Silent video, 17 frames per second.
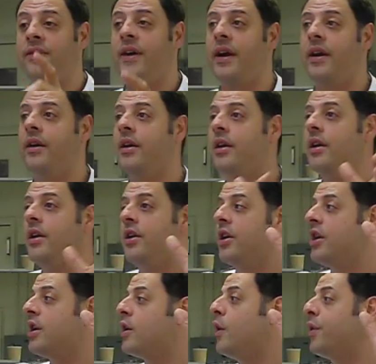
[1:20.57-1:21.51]
fire,
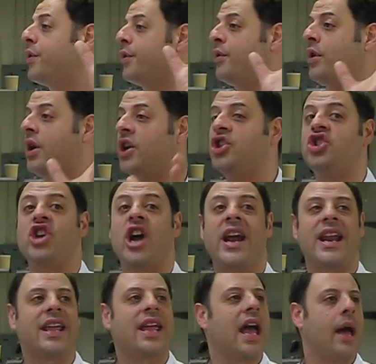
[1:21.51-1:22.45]
you're gonna go through a
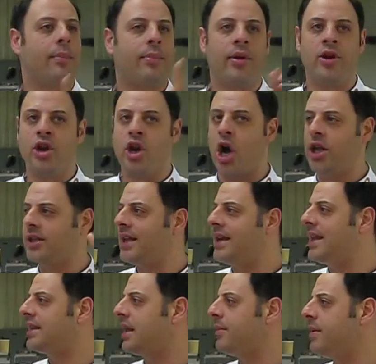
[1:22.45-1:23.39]
china cap, not an
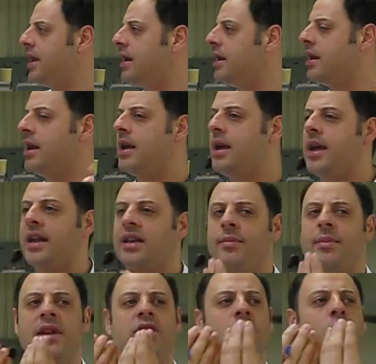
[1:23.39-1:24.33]
étamine.
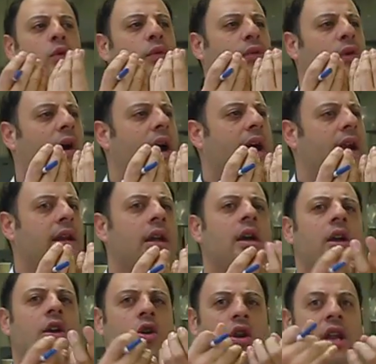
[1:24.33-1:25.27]
Étamine is too fine.
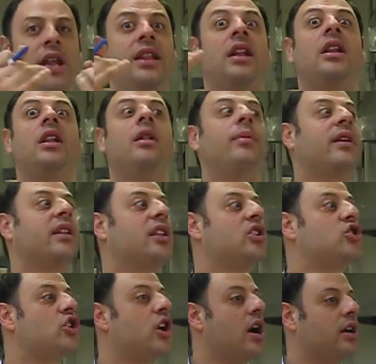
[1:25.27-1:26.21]
You need a little bit of the
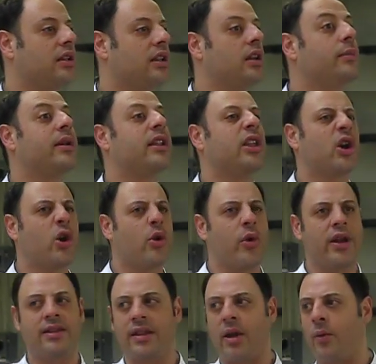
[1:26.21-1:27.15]
chunk, a little bit of the
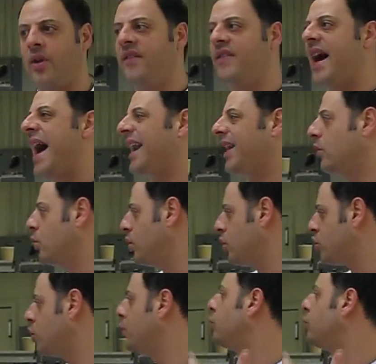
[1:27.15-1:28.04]
grit that we've added to the soup